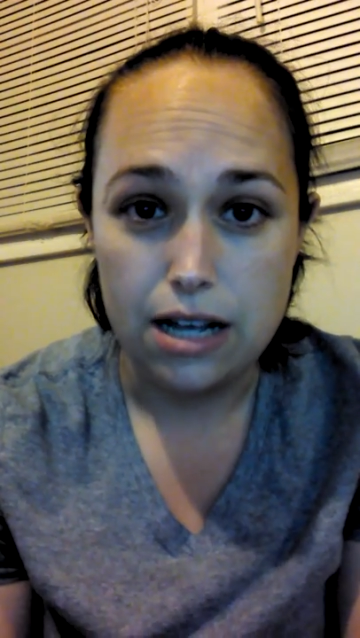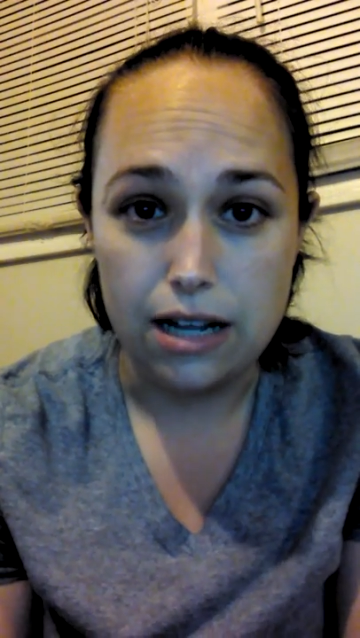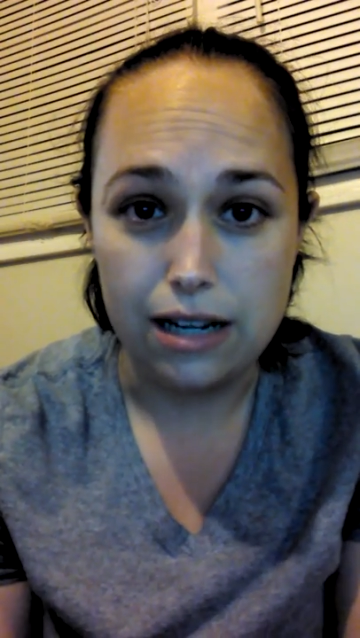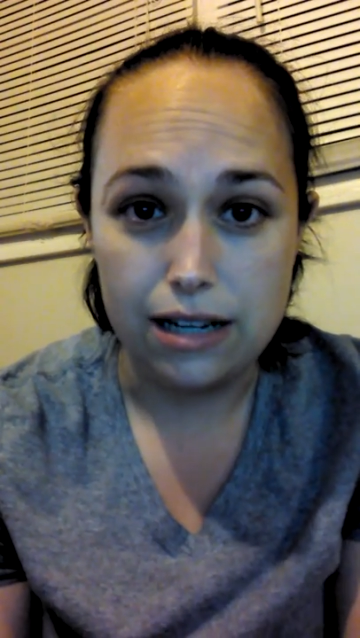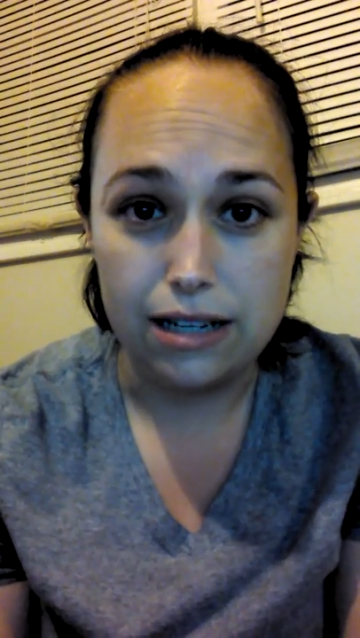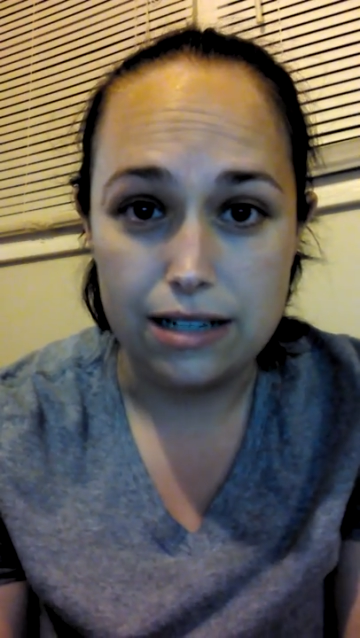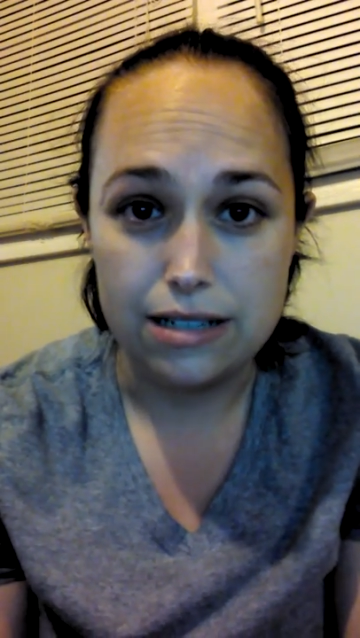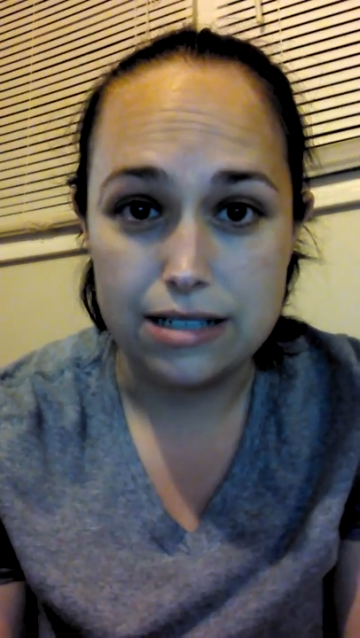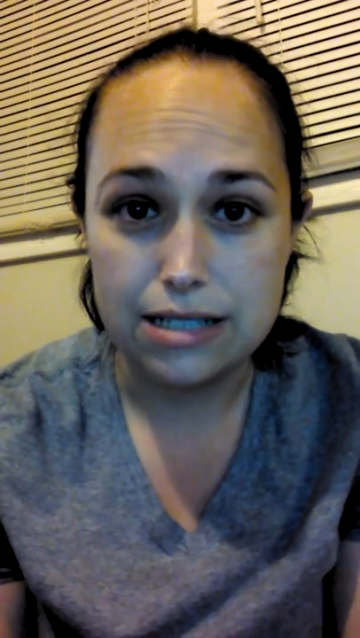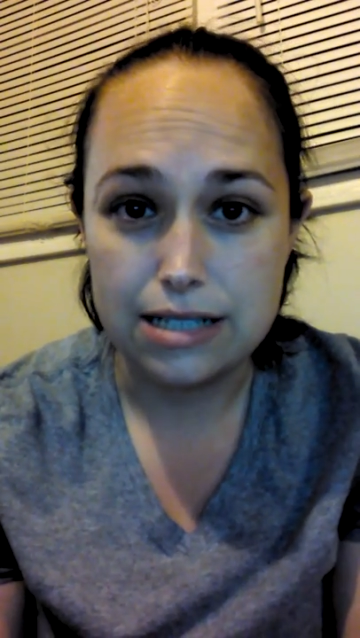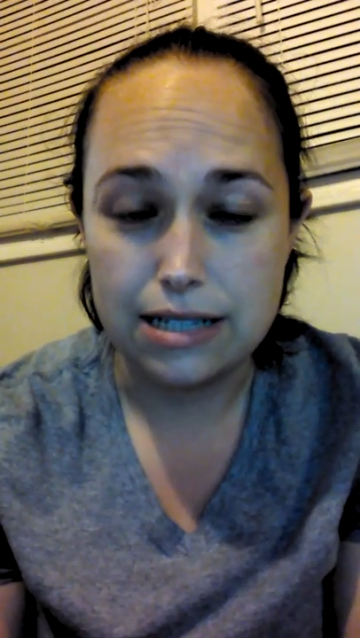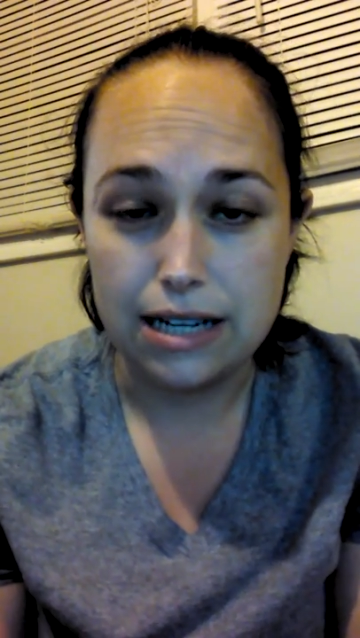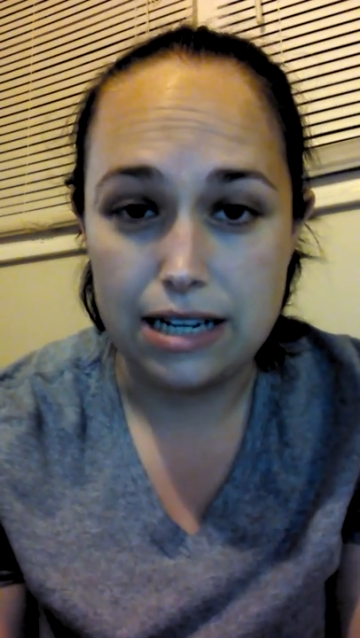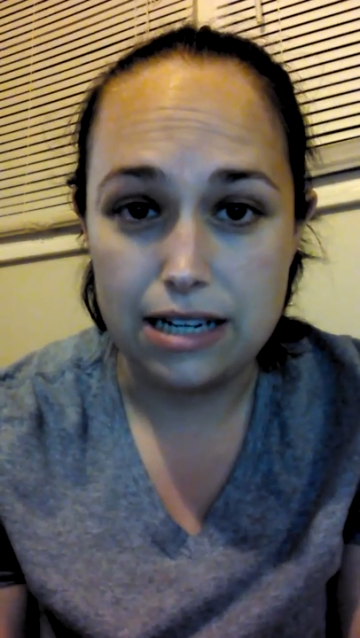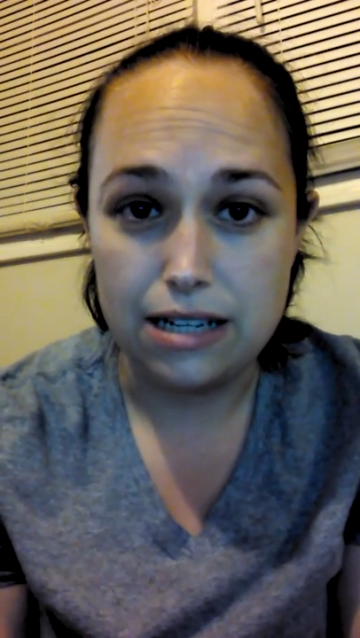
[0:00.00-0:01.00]
and
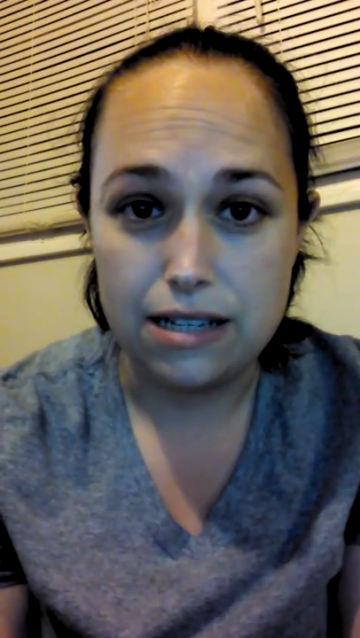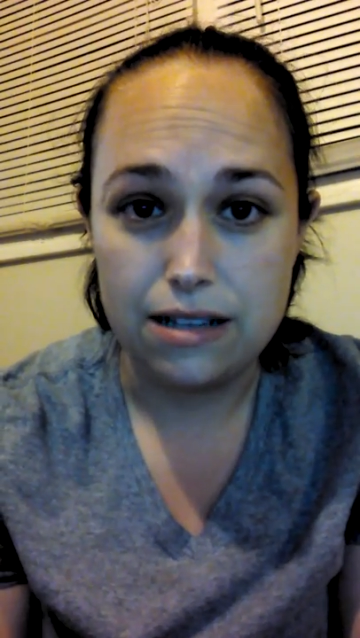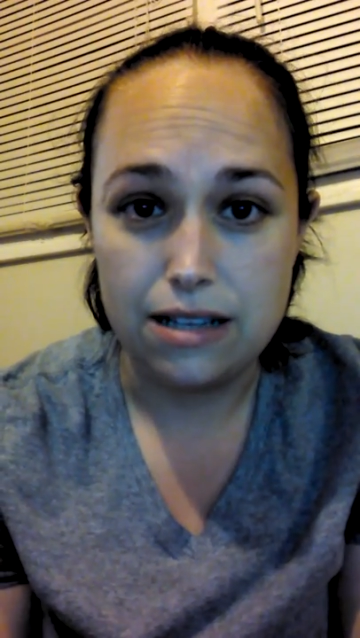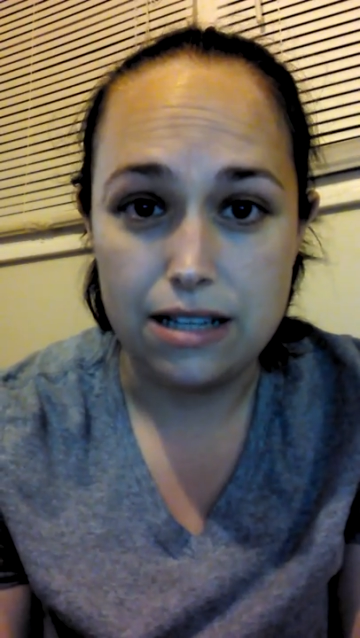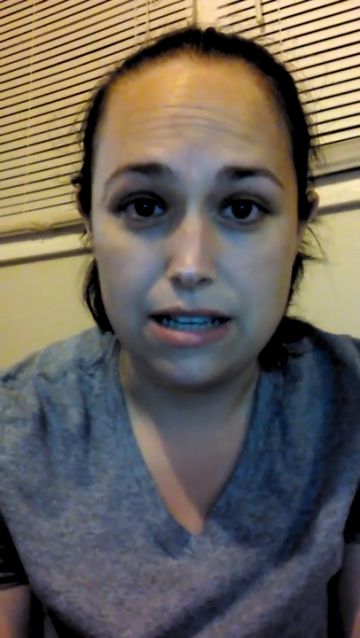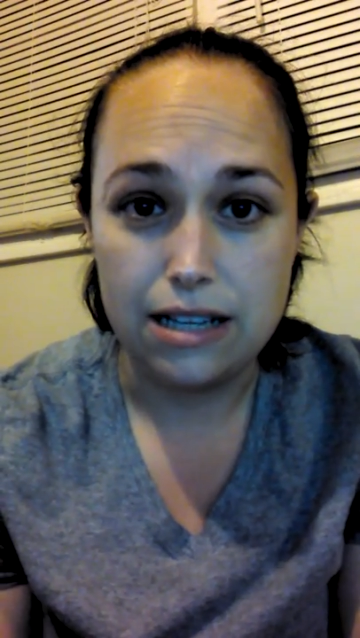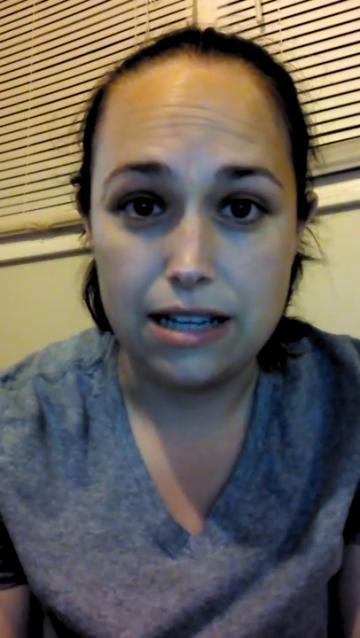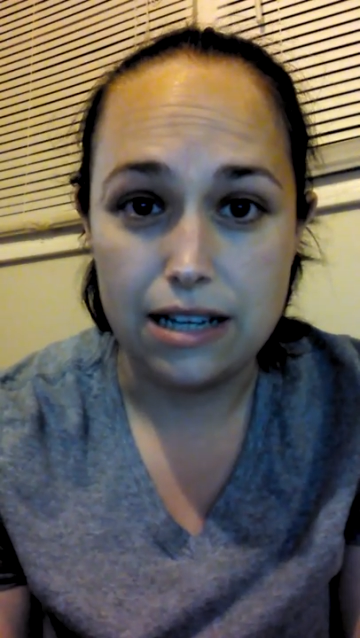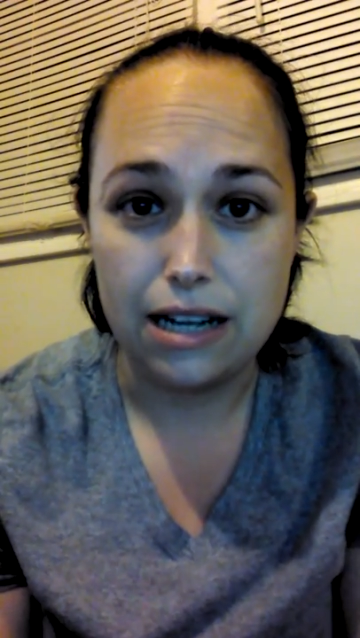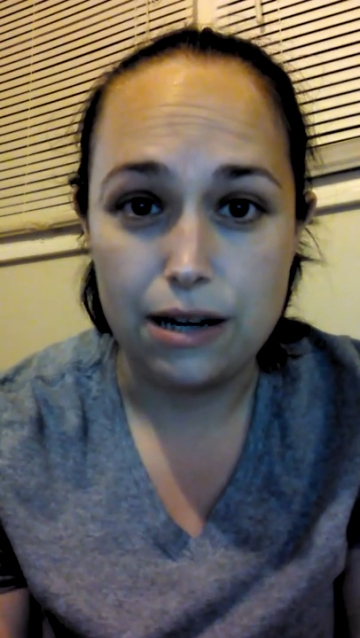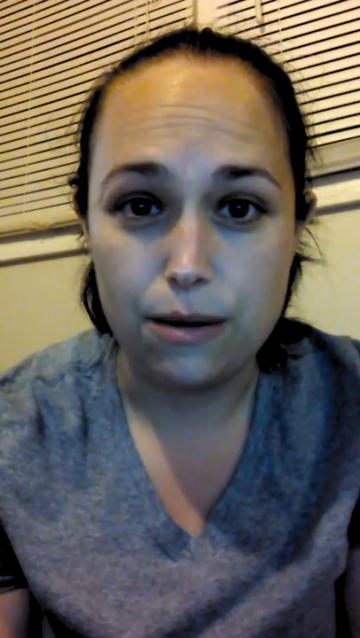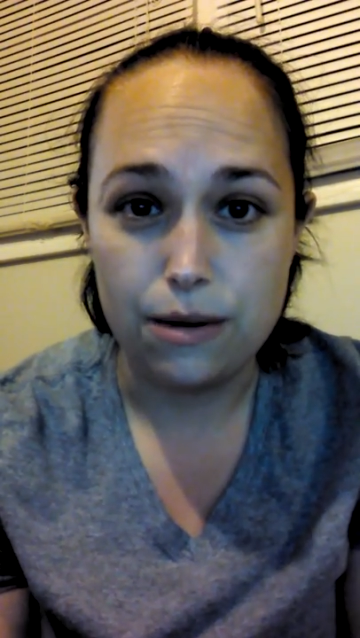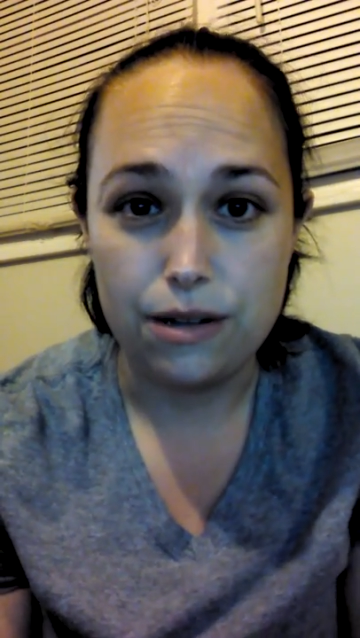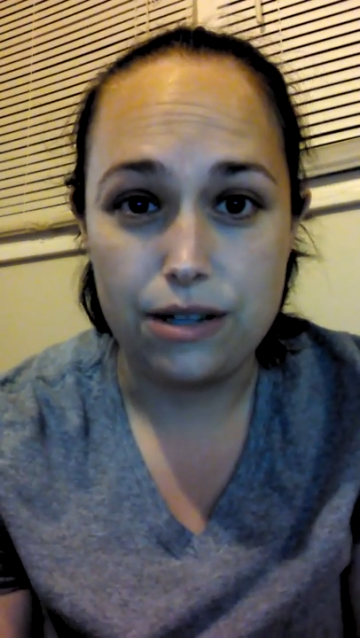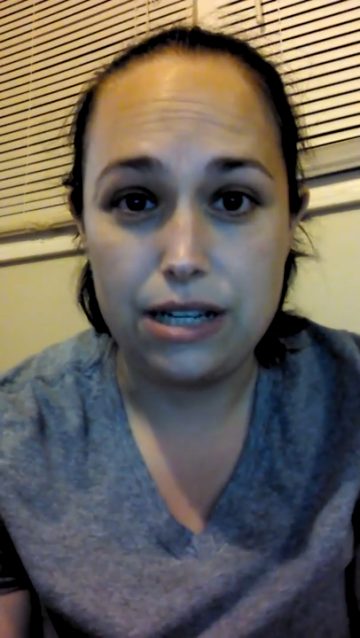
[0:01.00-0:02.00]
decided that I
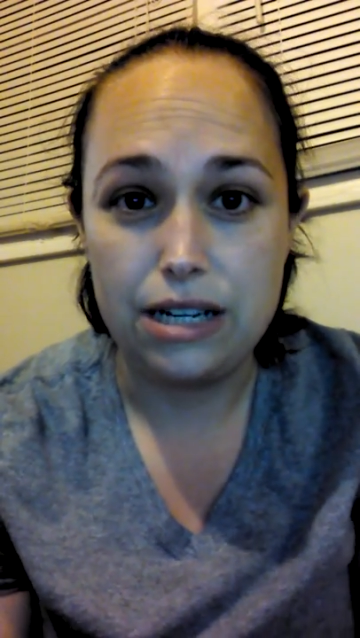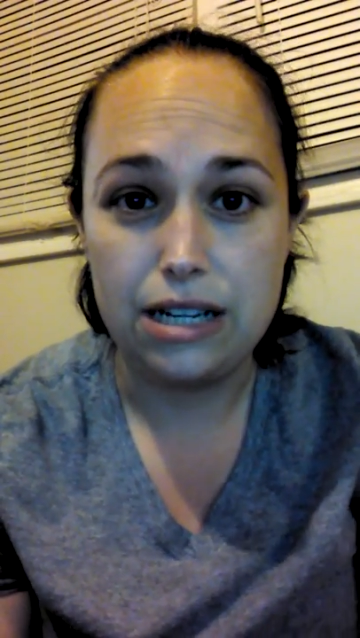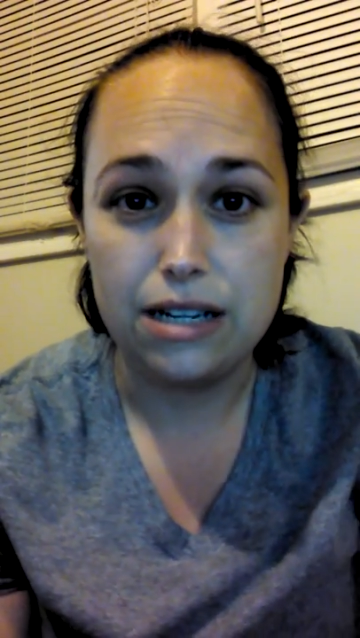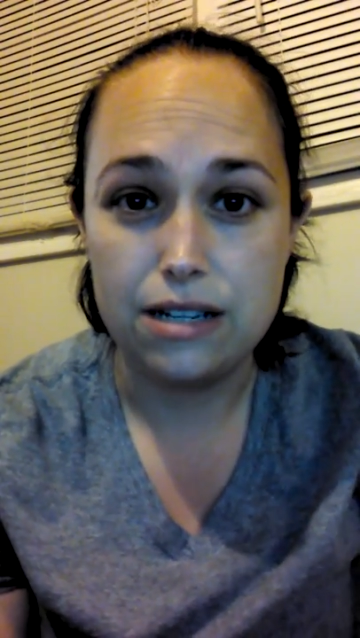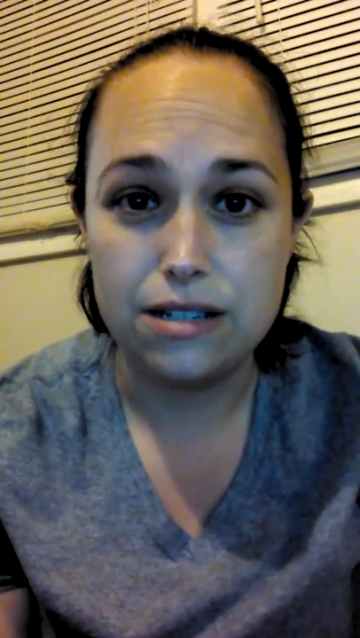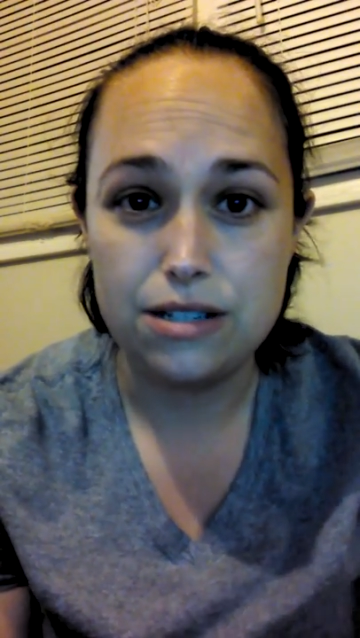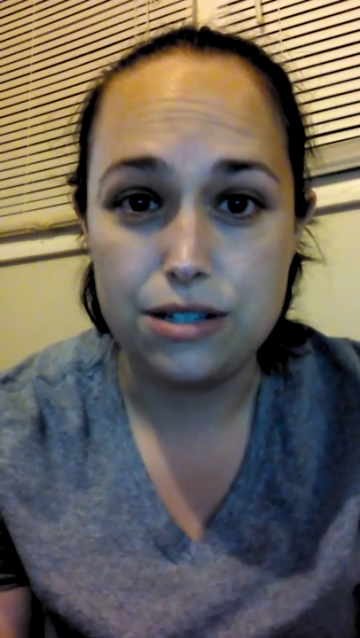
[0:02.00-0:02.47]
really needed